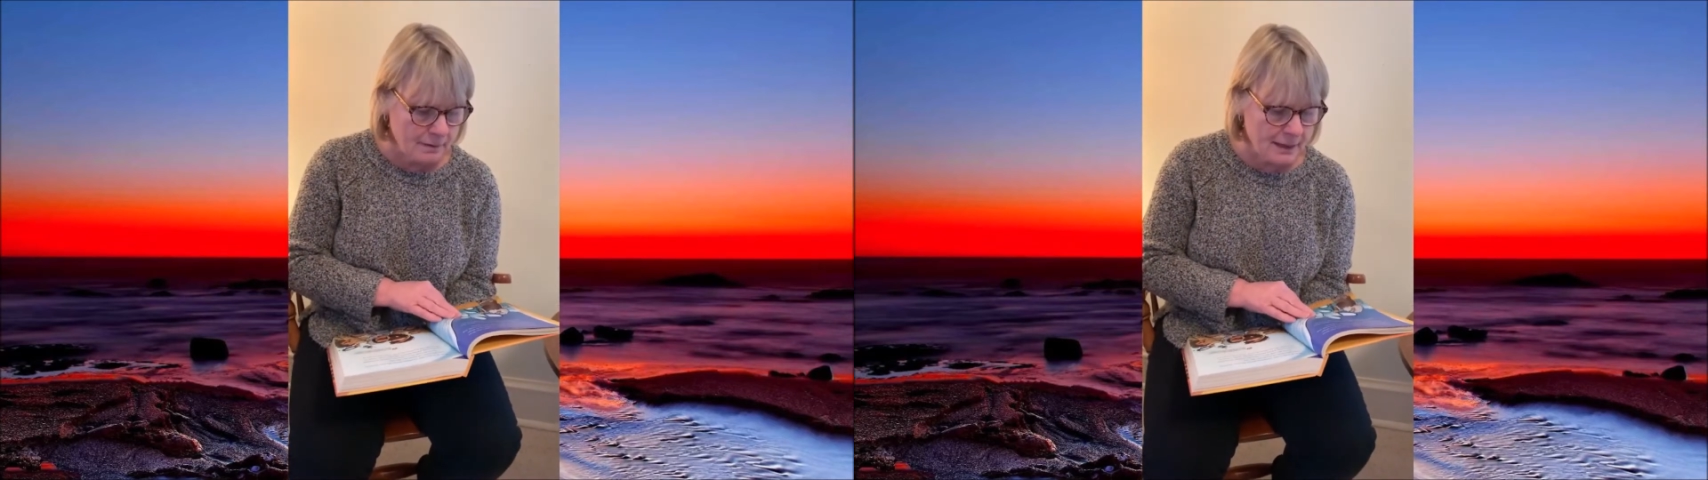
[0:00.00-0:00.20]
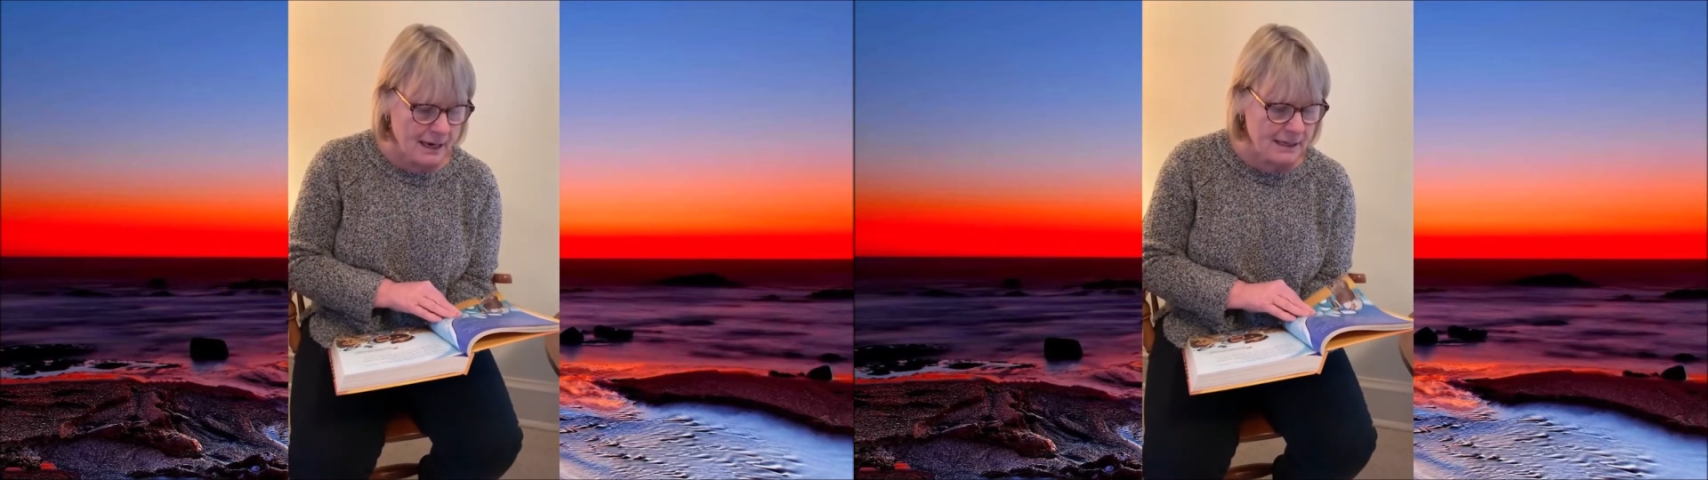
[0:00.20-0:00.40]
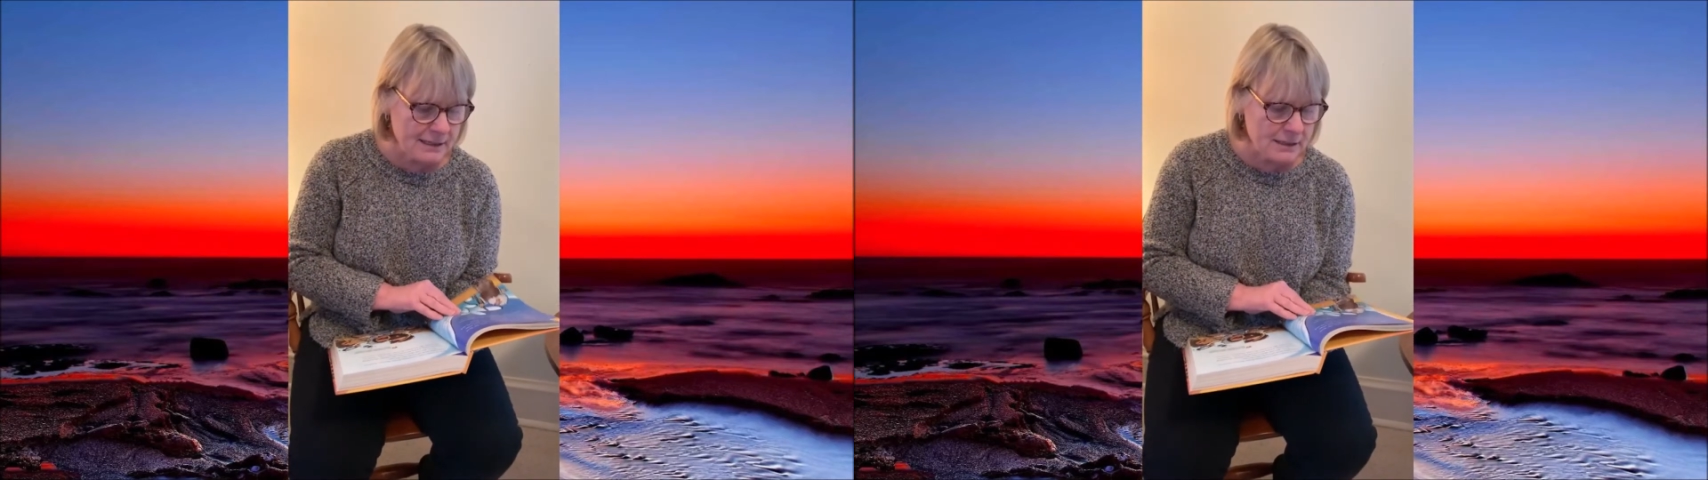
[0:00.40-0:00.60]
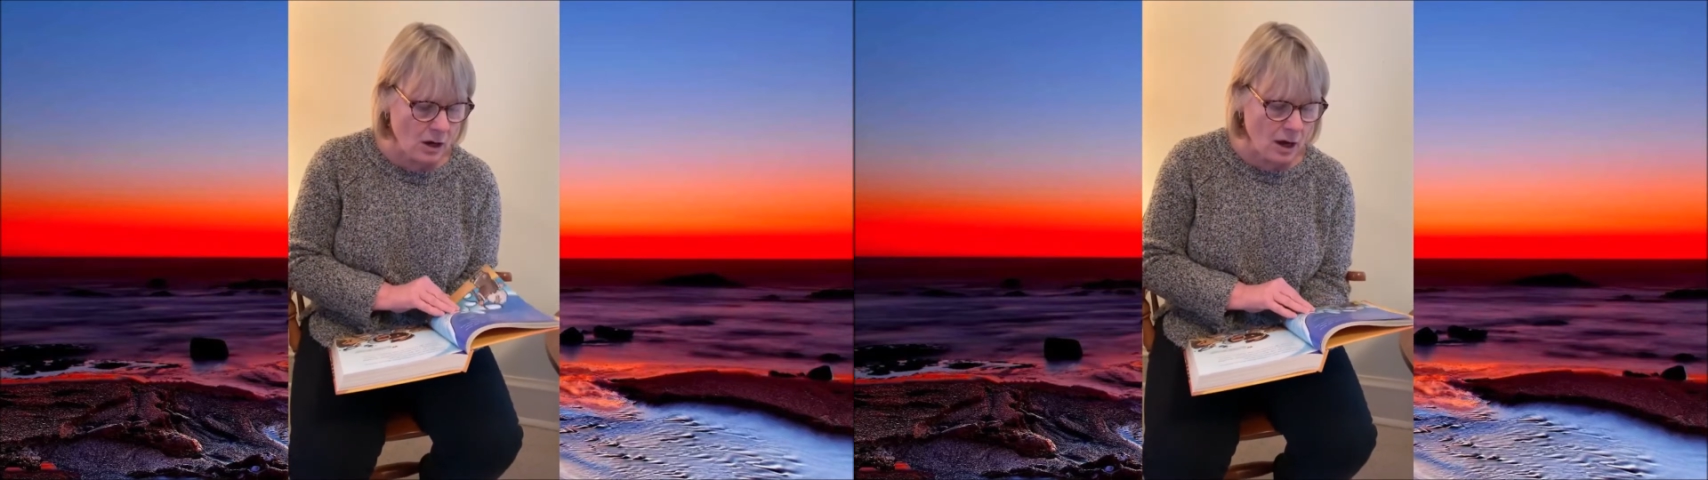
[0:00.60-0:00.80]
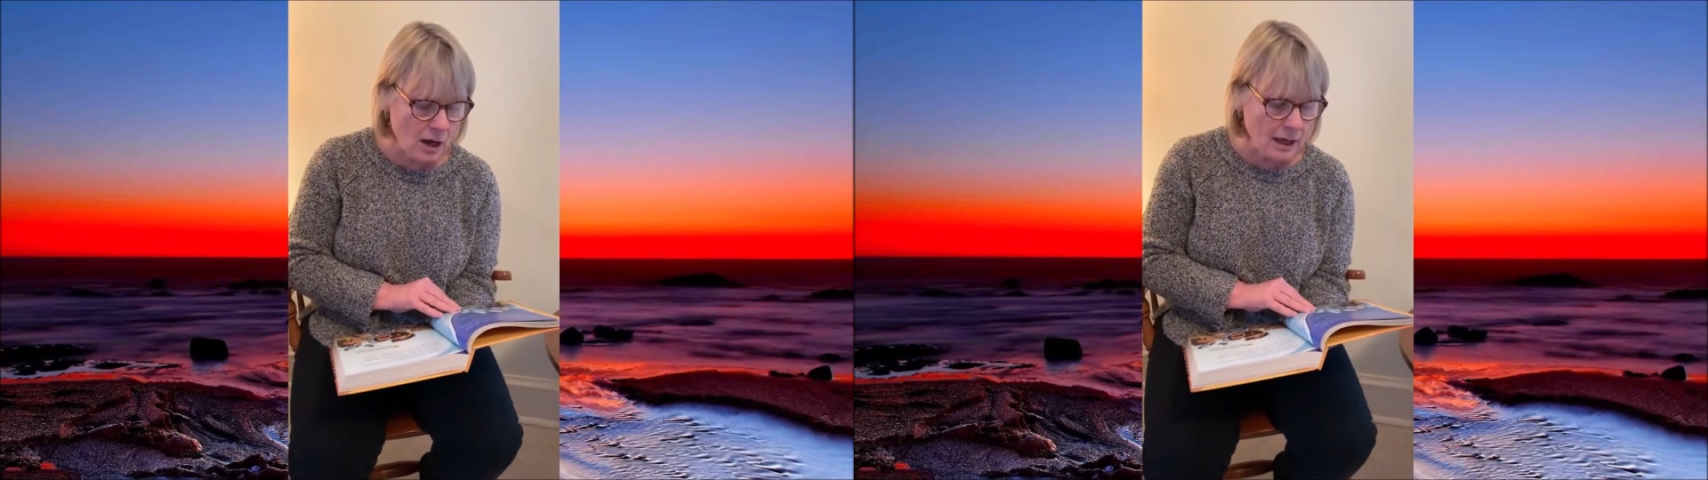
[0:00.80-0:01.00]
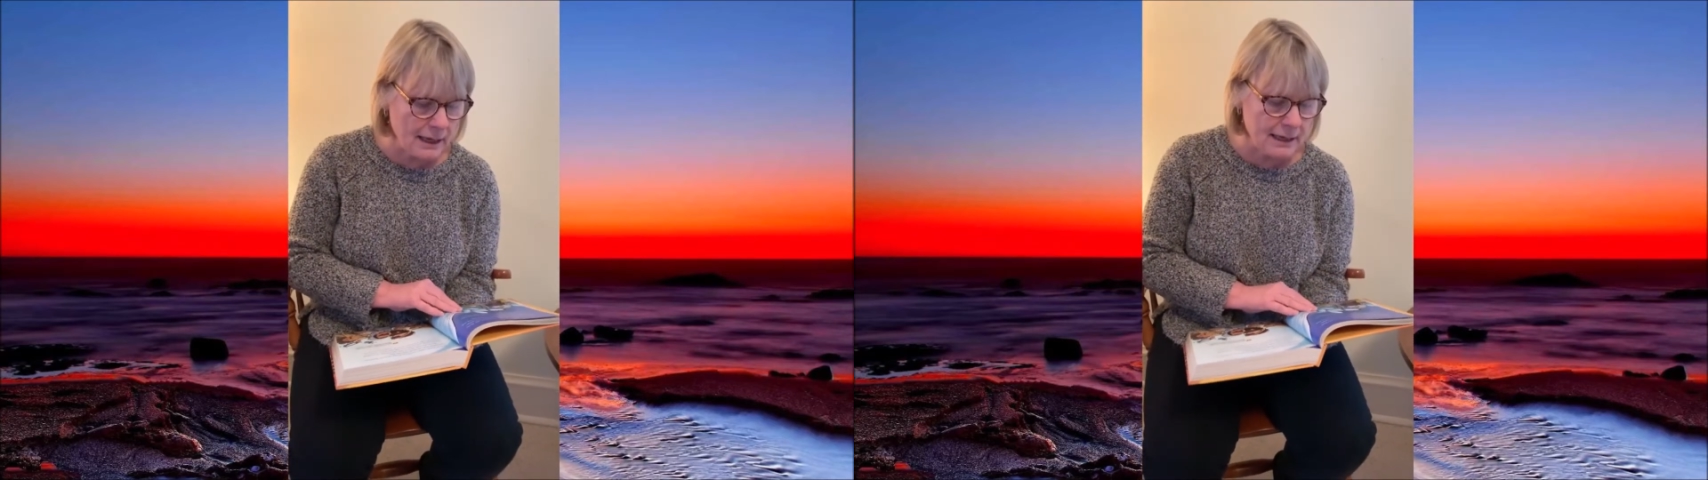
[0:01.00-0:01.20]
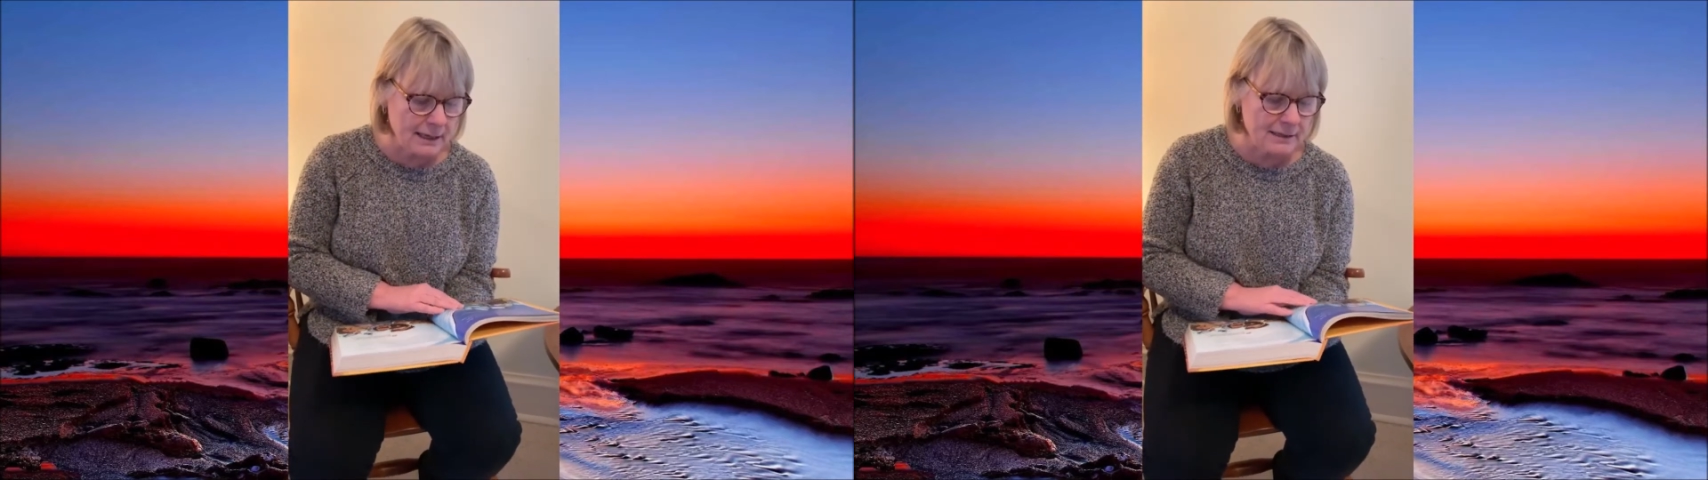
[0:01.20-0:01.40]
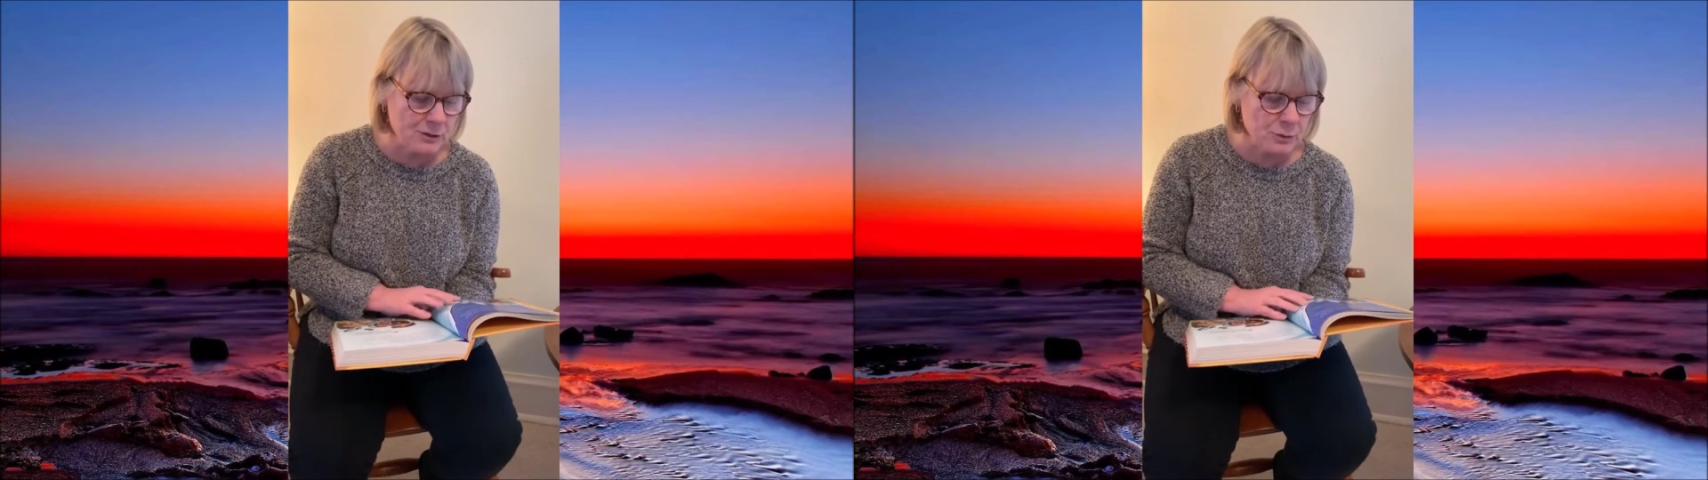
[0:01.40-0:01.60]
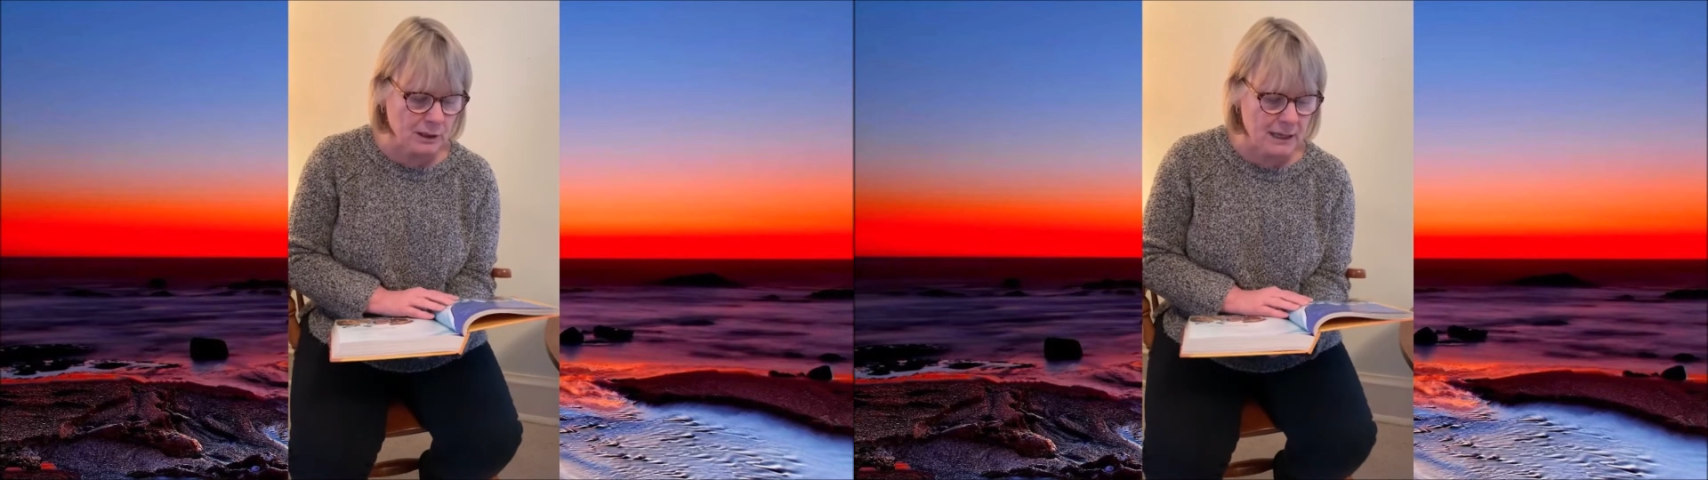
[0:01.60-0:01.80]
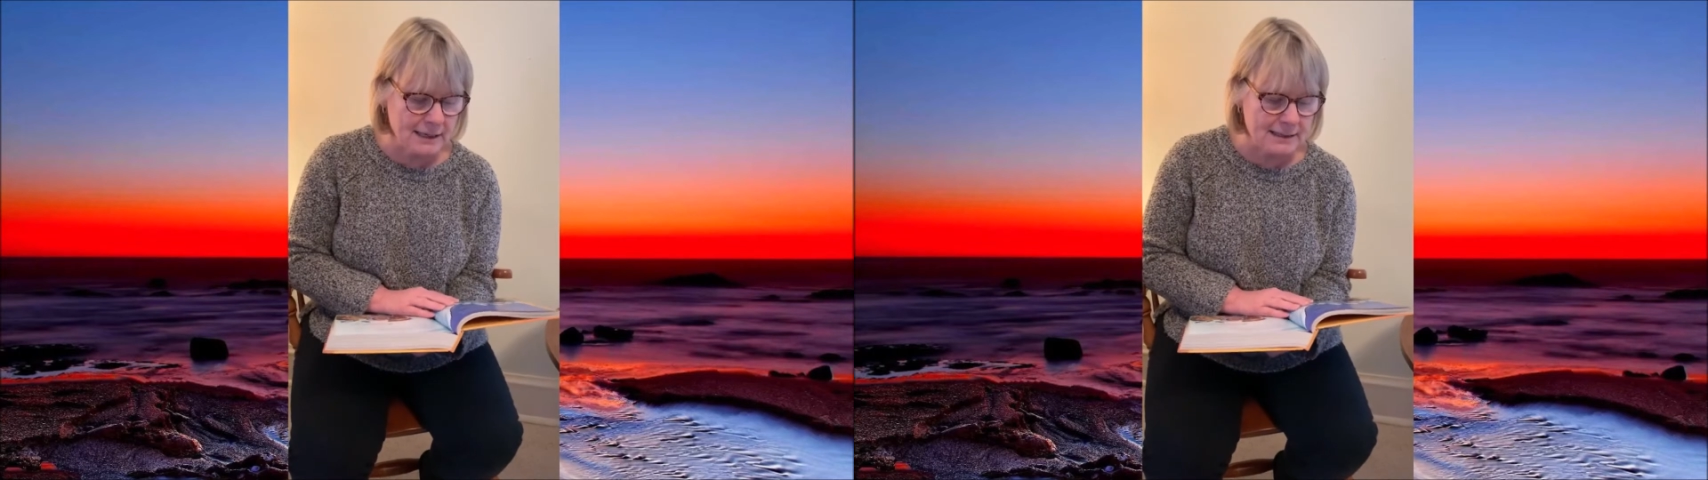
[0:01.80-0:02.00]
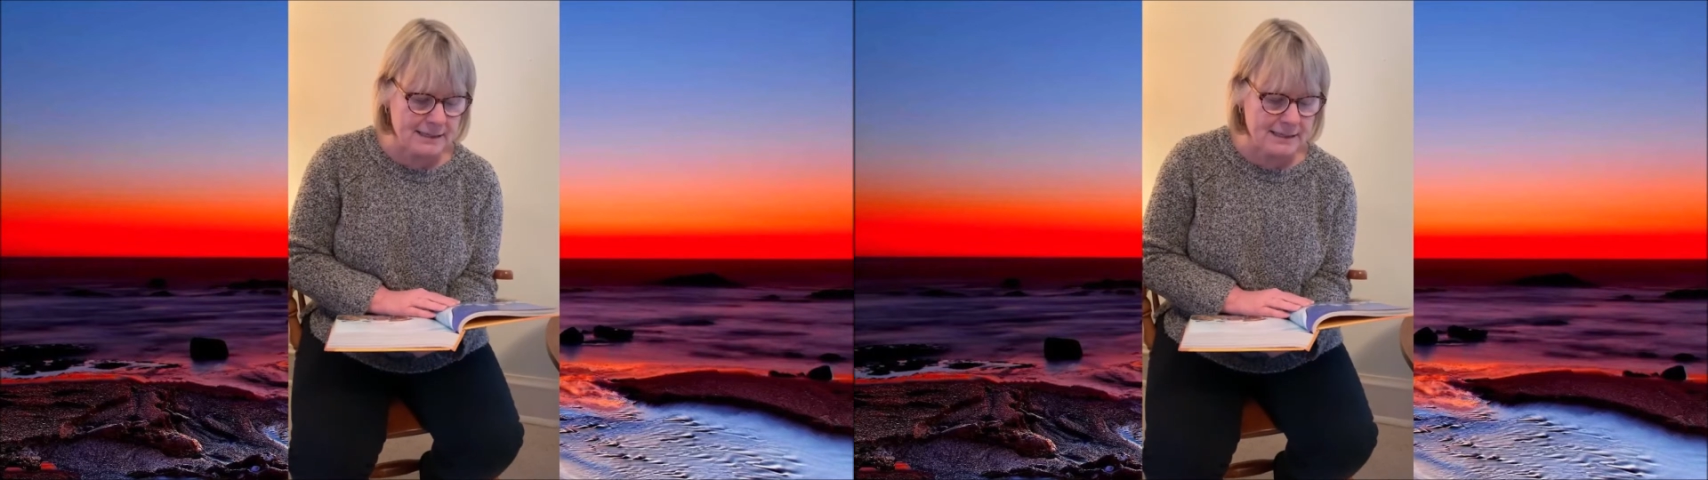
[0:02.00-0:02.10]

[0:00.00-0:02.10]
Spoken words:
They saw Israelites